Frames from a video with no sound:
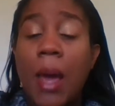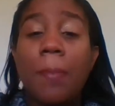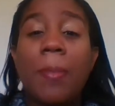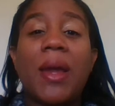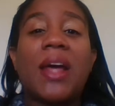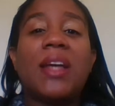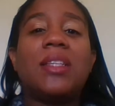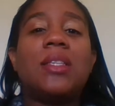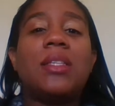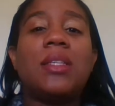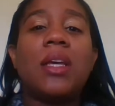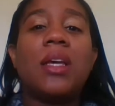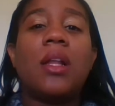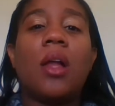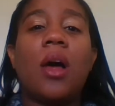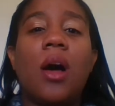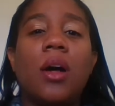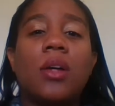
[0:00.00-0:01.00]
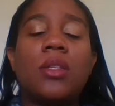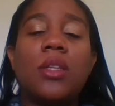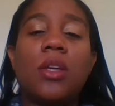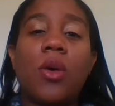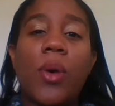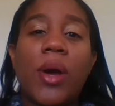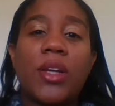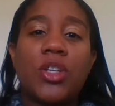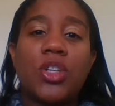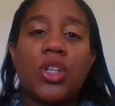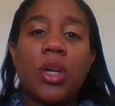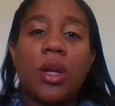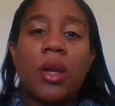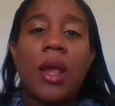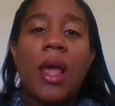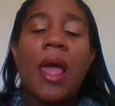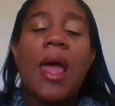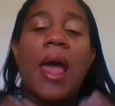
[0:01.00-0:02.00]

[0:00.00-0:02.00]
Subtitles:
But I still asked the question.